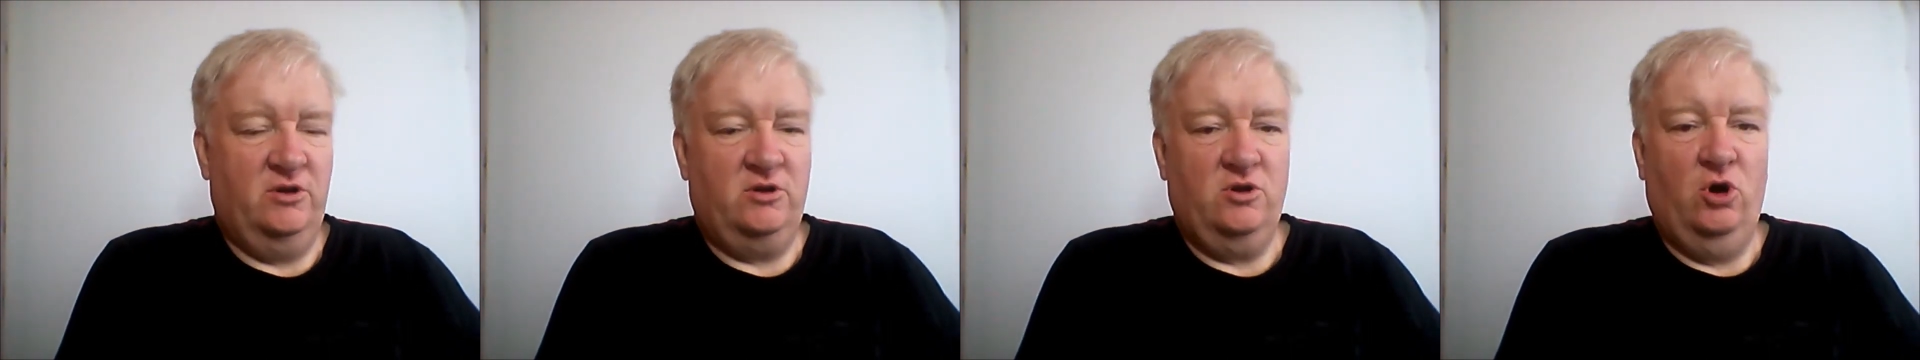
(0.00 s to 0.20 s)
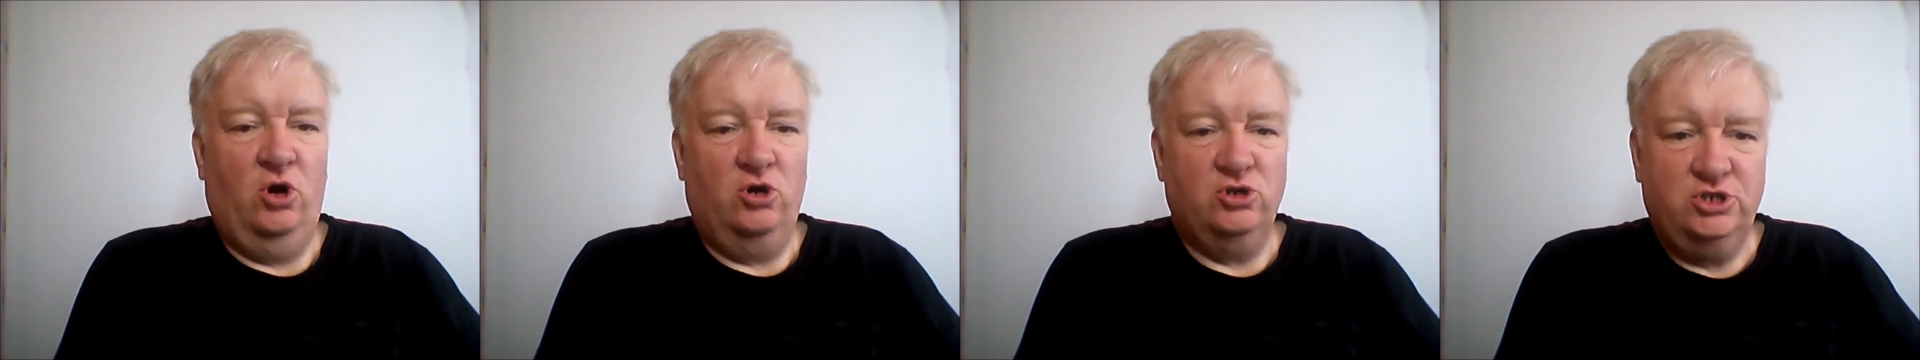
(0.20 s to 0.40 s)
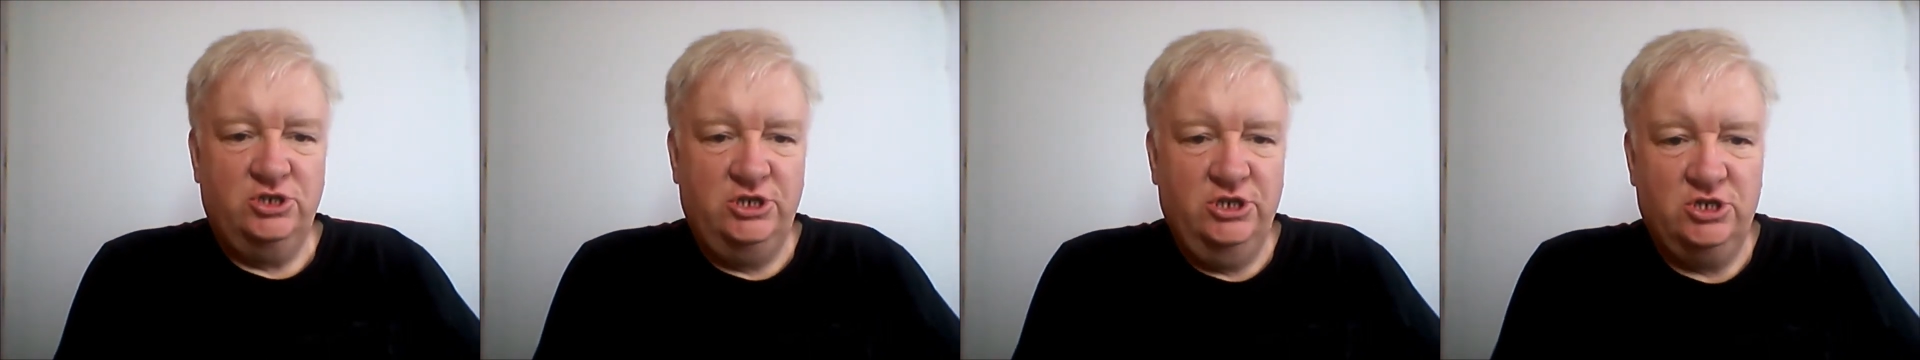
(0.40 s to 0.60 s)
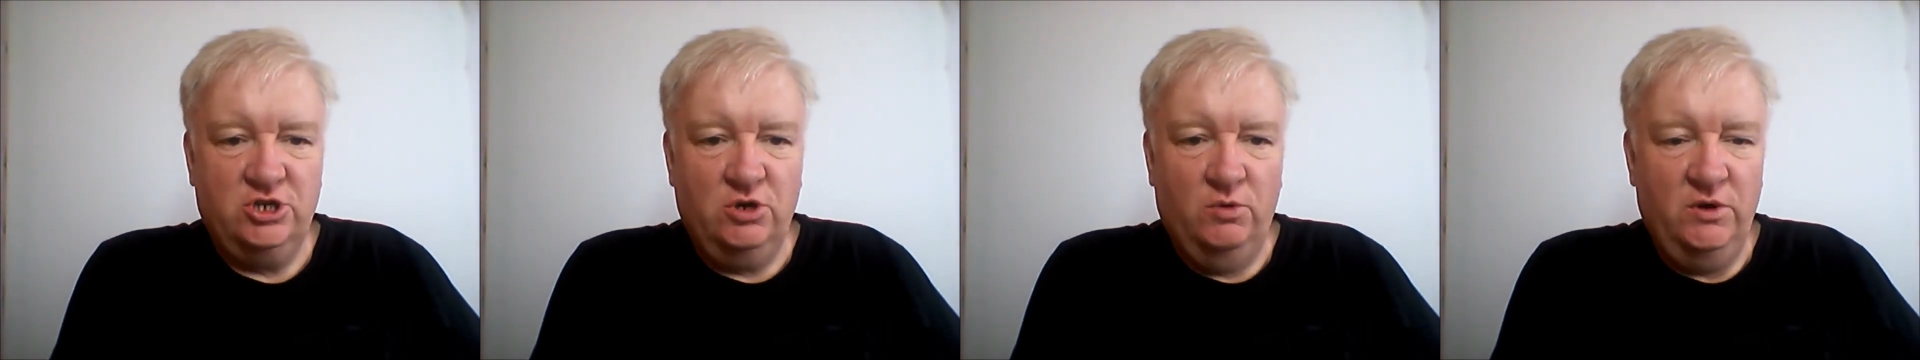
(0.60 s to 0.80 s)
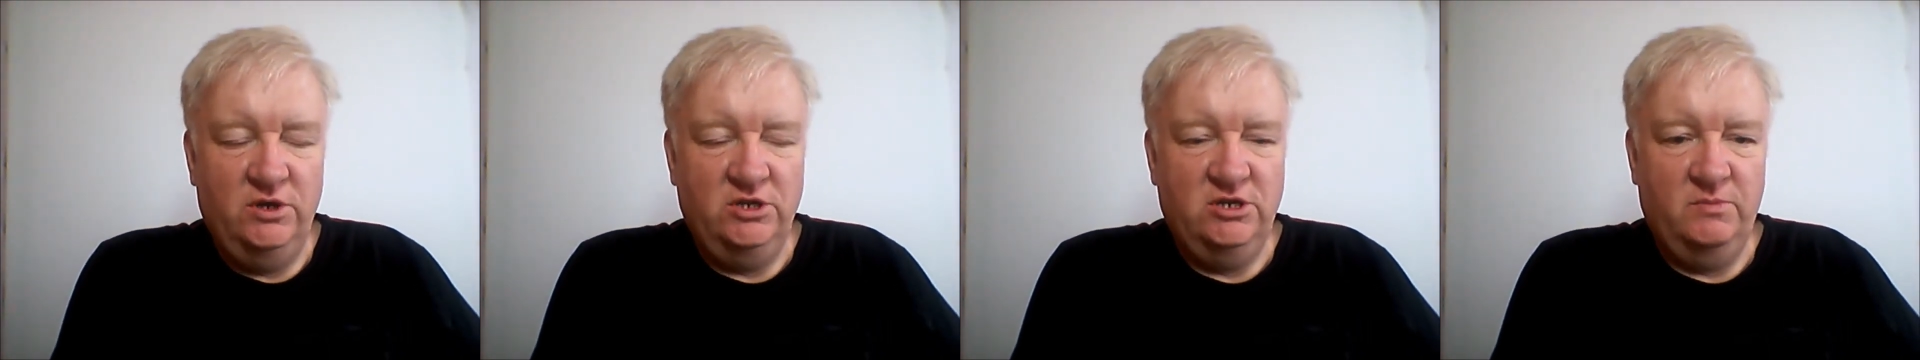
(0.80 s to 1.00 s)
cost it's
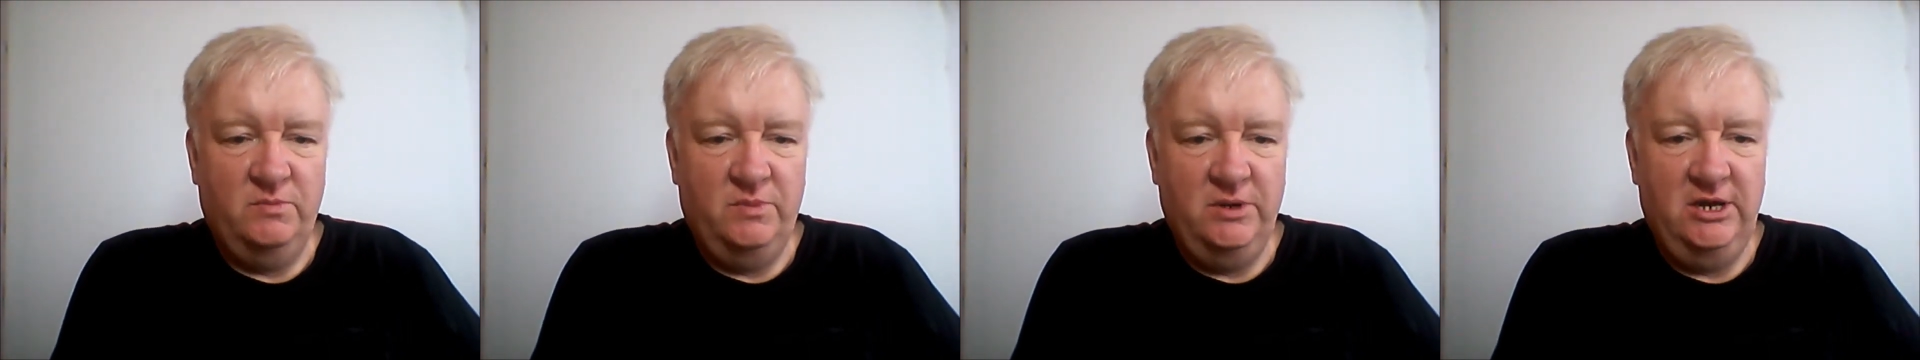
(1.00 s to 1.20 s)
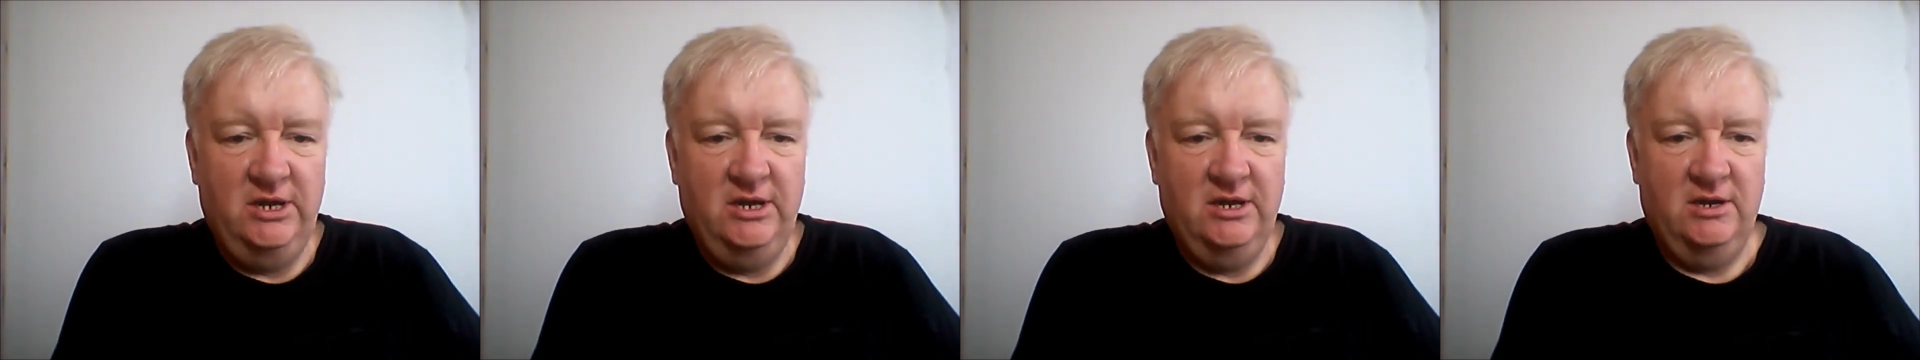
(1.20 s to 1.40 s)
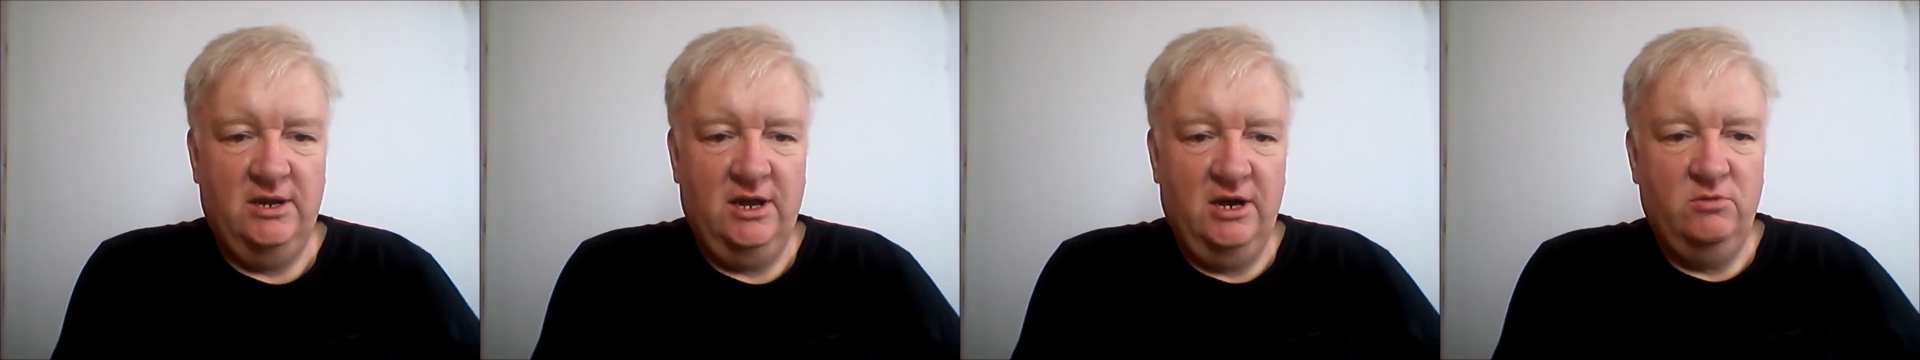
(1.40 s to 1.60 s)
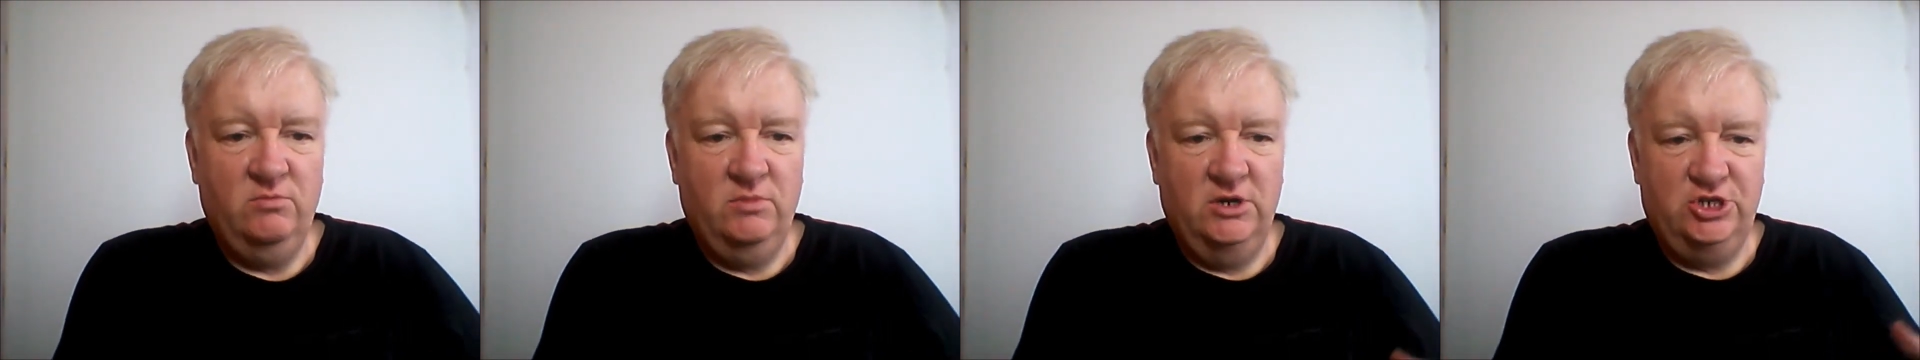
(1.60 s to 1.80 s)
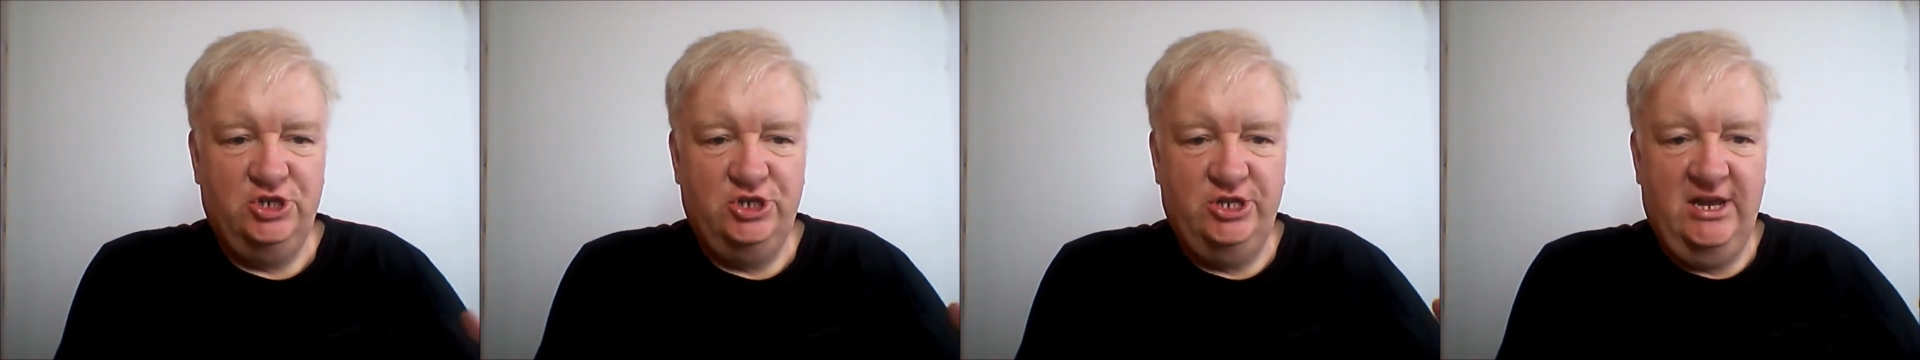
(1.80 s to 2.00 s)
going to be and how
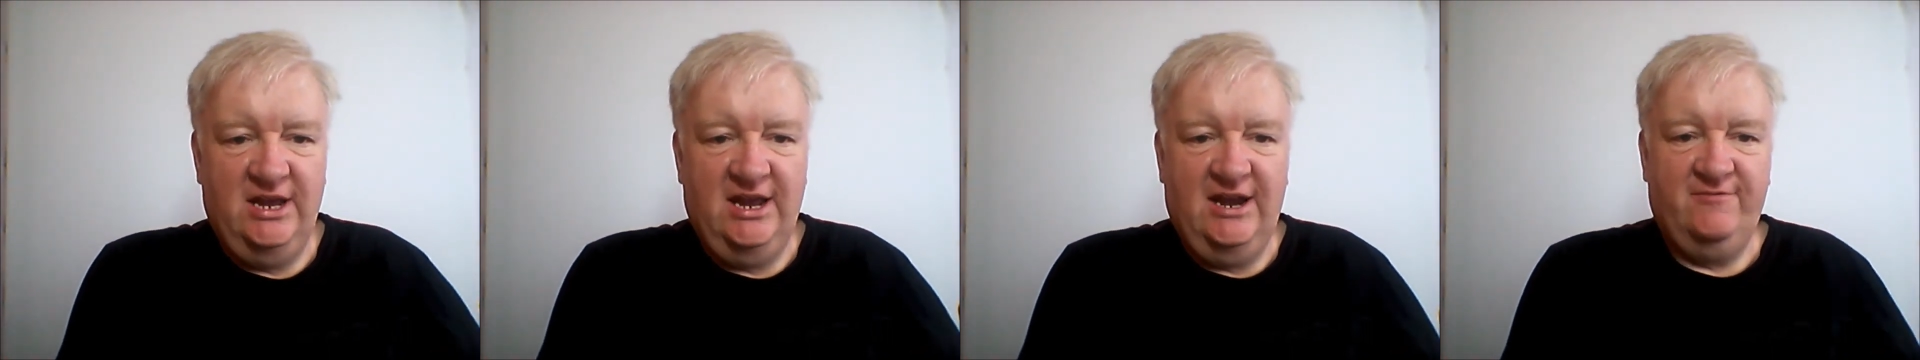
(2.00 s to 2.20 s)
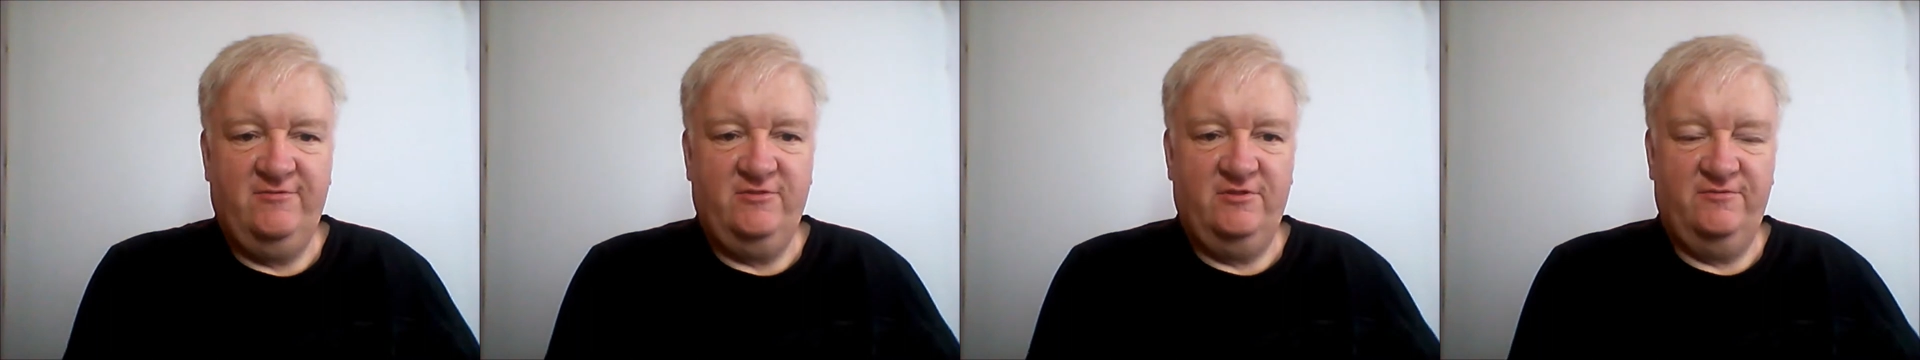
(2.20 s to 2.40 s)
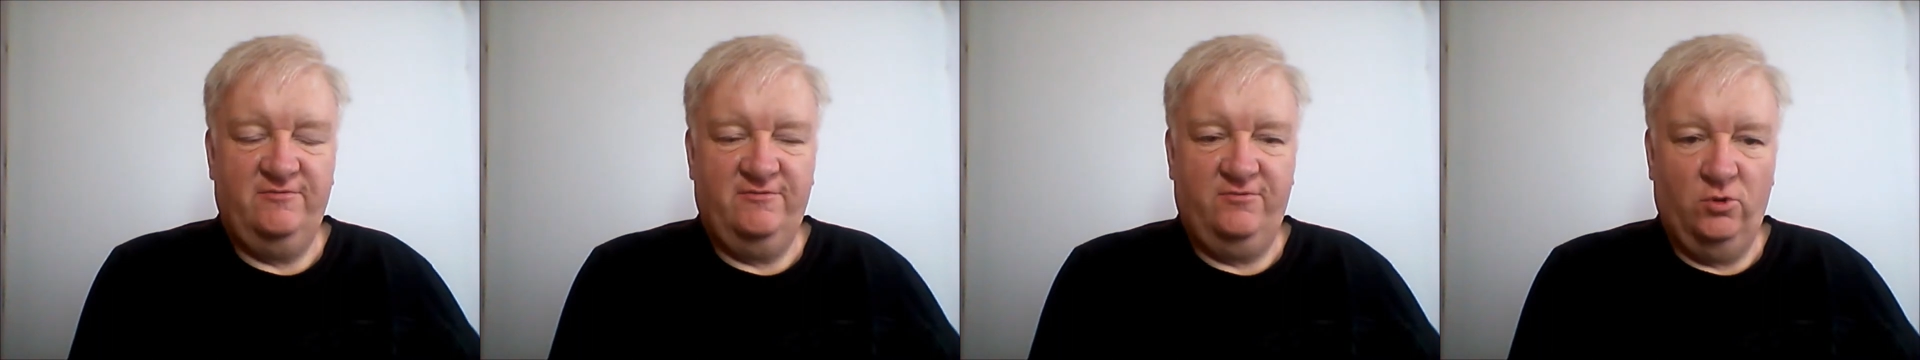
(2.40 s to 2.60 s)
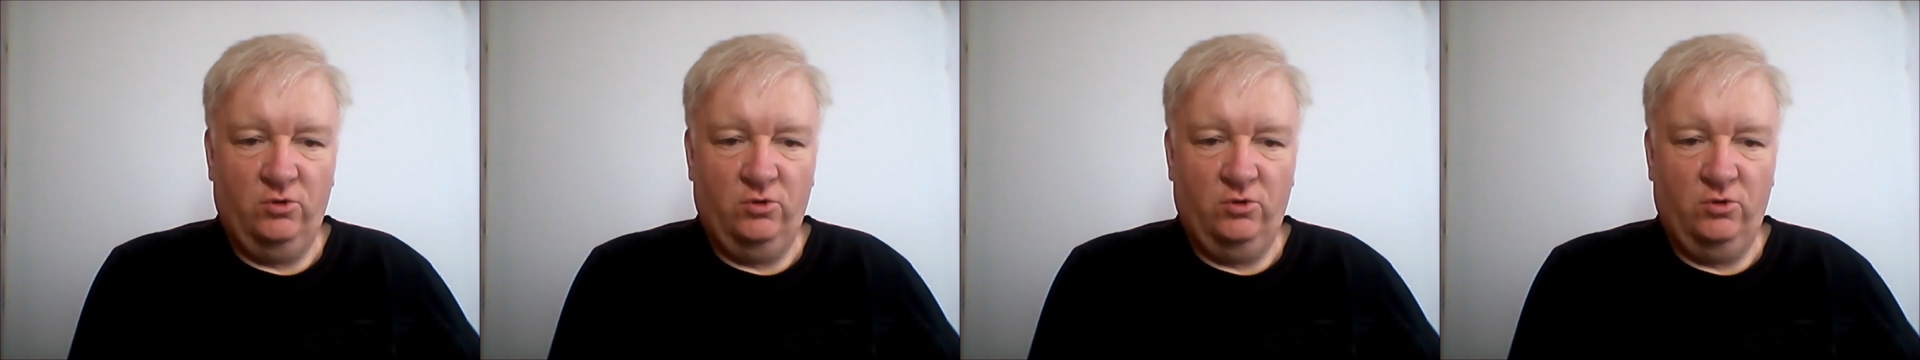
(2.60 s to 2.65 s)
much they have to,